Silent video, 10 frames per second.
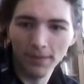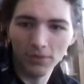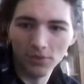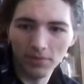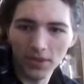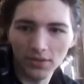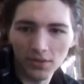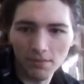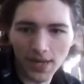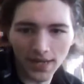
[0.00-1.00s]
contributed
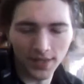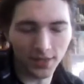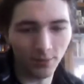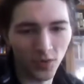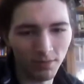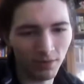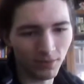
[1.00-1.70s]
to my disappointment